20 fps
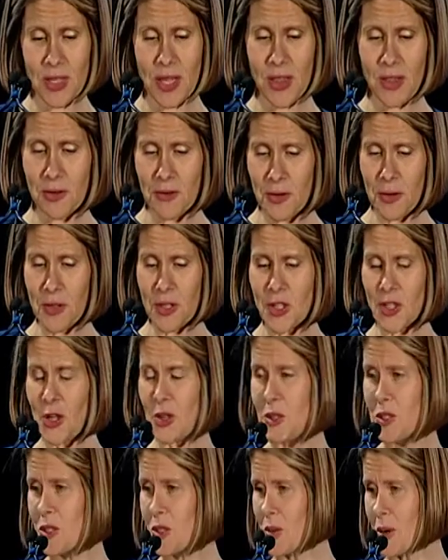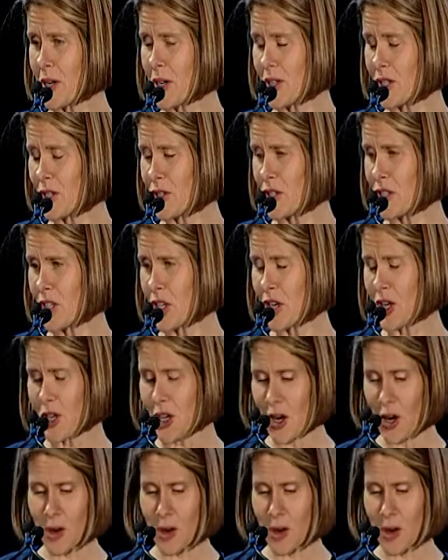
and the first goes to our dinner chair,